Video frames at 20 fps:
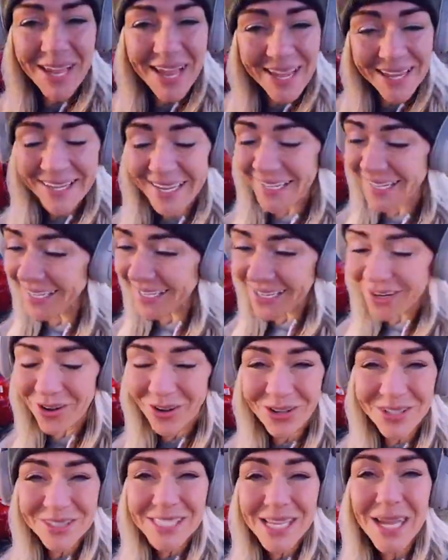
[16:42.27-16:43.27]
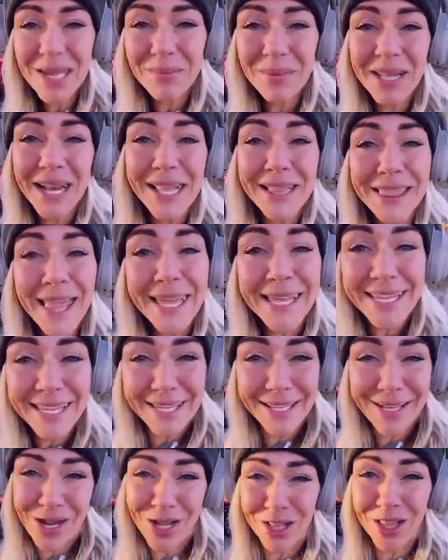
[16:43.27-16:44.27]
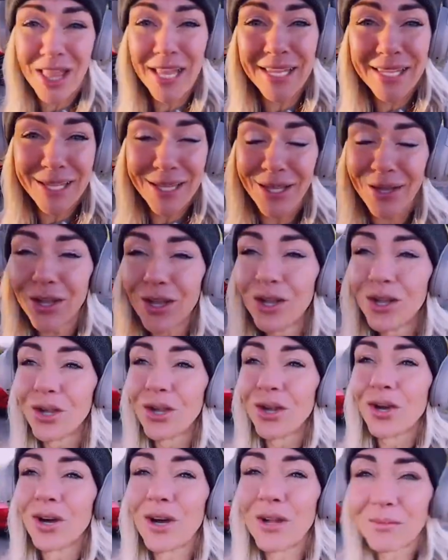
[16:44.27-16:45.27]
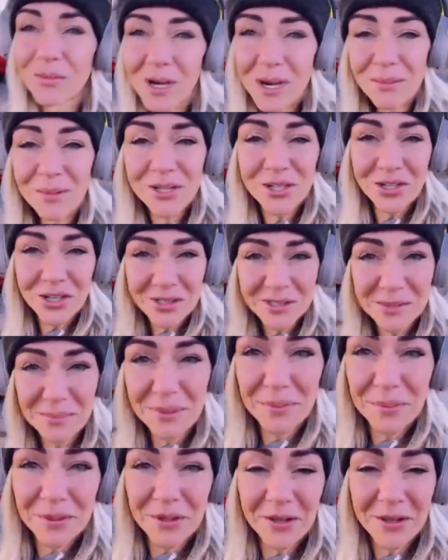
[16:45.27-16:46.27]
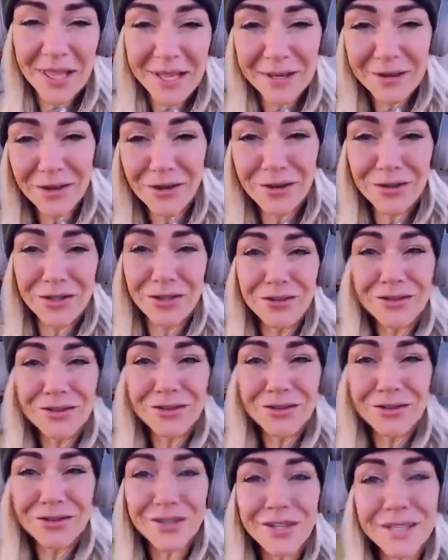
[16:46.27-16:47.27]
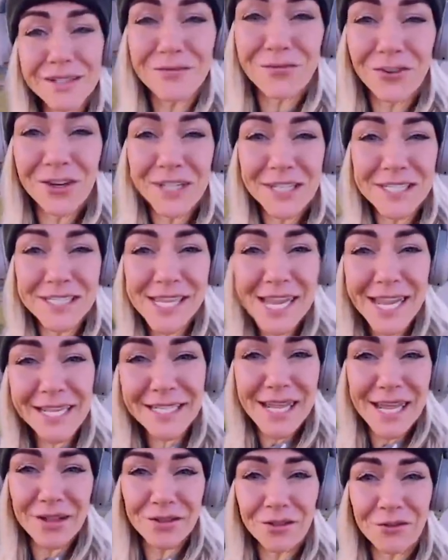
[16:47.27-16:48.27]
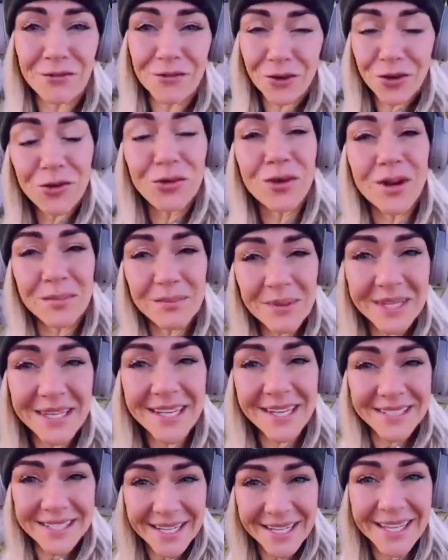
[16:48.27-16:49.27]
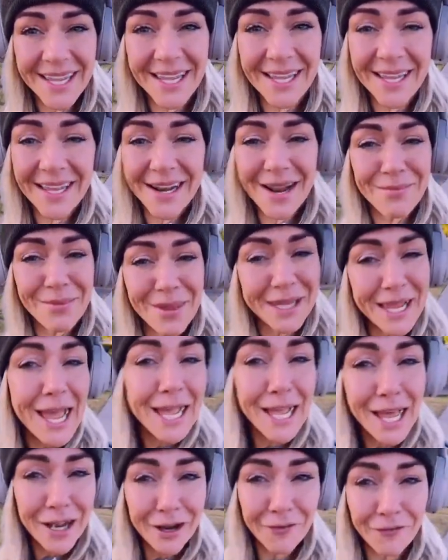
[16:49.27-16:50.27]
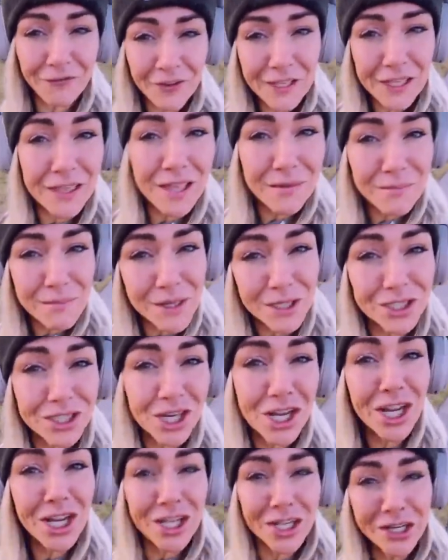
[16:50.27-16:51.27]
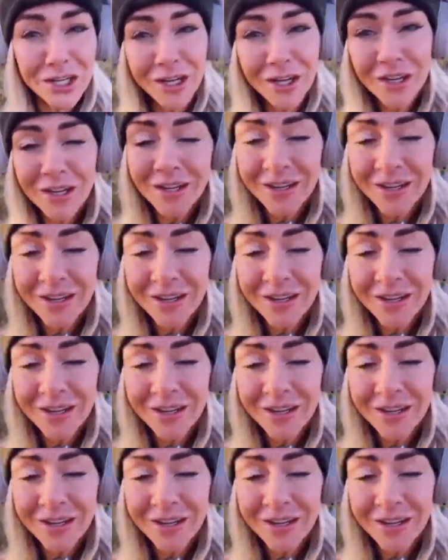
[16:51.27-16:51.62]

I get it all the time, and I like it. I like it. Um, when I'm on trips with people, they're like, girl, you can freaking take down the food. I'm like, yes, I can. I'm like, I gotta feed the machine.